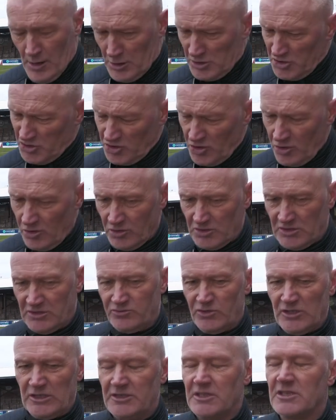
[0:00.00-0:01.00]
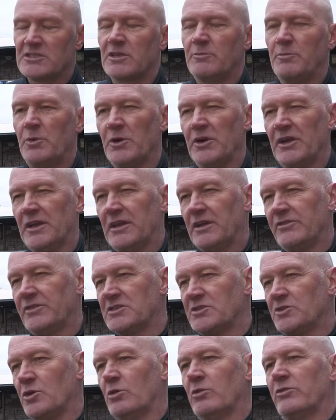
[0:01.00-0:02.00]
shocked and really disappointed if
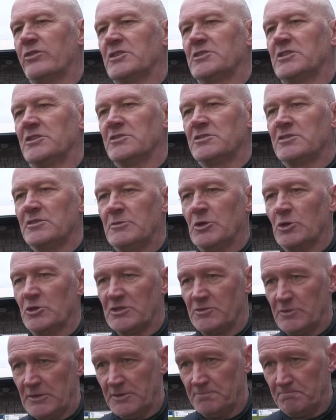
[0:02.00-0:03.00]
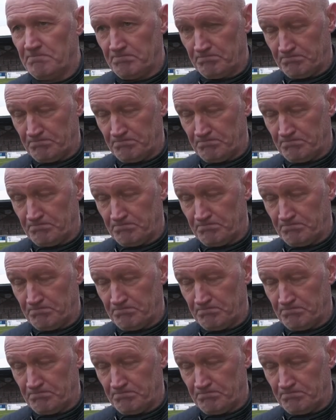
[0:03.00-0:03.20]
it's not overturned, to be honest with you.